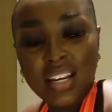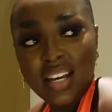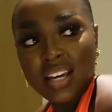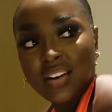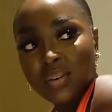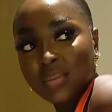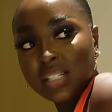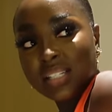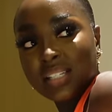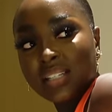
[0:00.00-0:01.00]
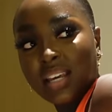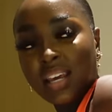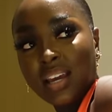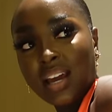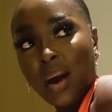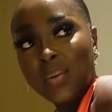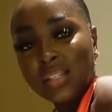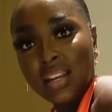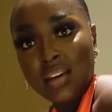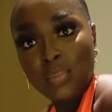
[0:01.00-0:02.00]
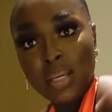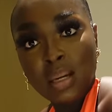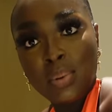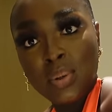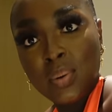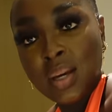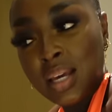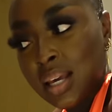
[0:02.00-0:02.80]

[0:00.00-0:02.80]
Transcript: gonna have a mistake. I was gonna have a peekaboo,